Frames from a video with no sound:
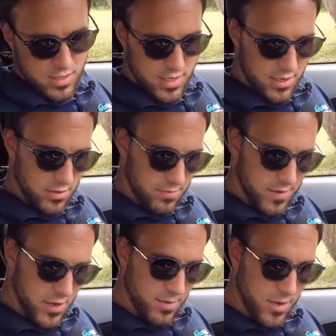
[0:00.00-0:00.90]
Your little
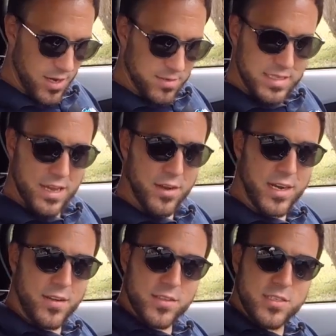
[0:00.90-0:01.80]
volume knob is down
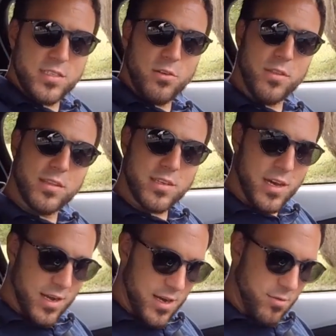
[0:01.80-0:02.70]
here. This is the only thing that's
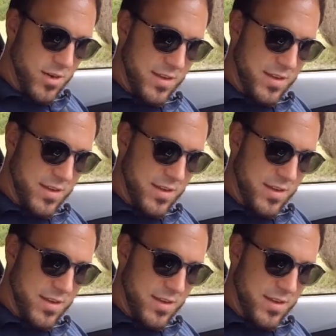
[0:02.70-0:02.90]
kind of awkward.